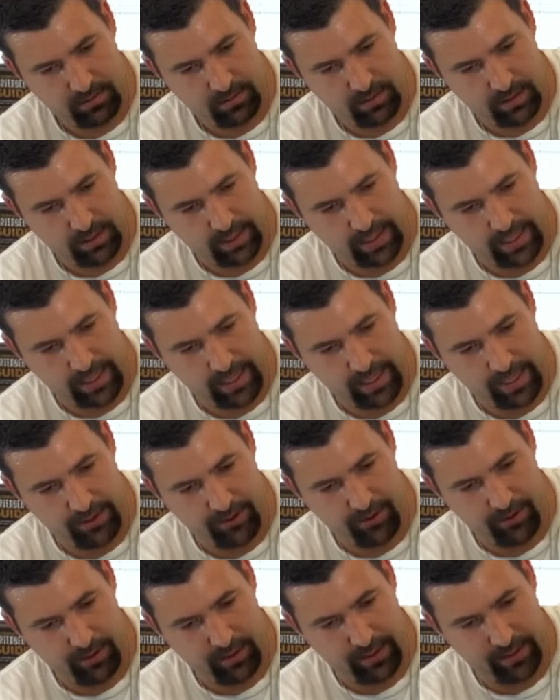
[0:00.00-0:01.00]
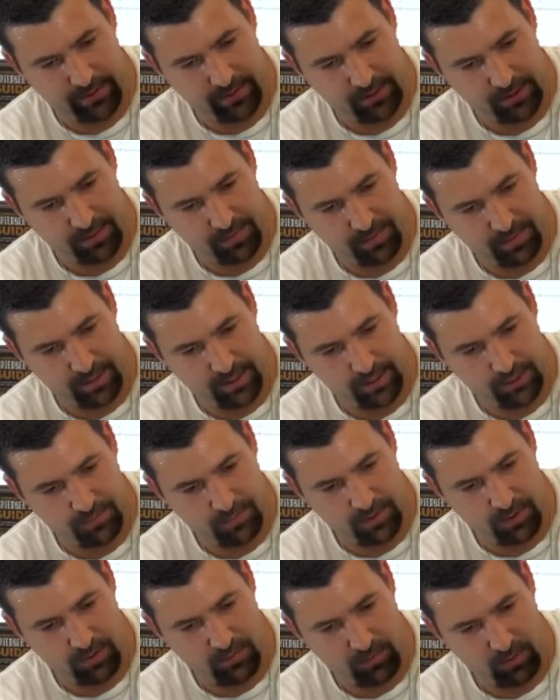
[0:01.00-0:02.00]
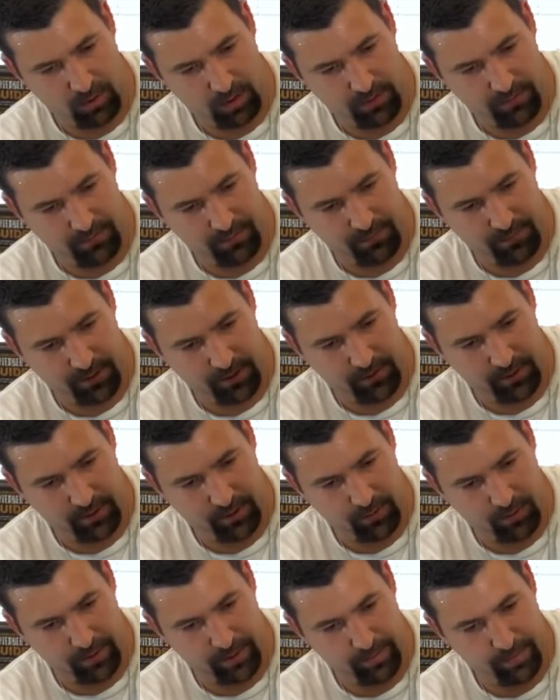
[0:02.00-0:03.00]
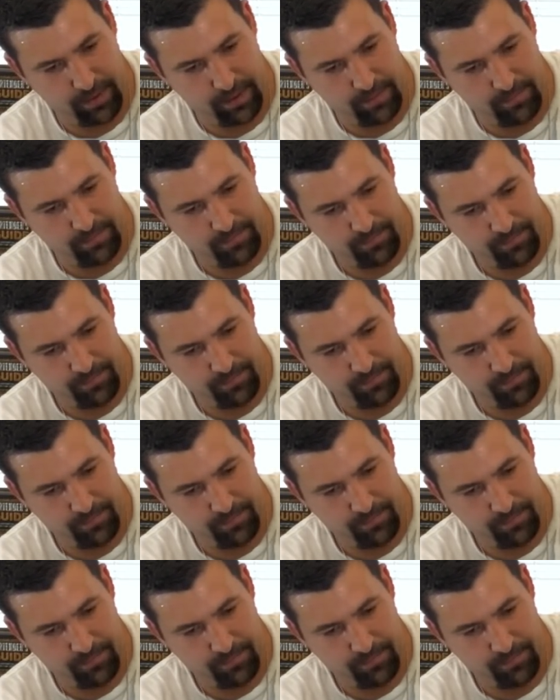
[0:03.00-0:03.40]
the kale and the spinach, but overall very creamy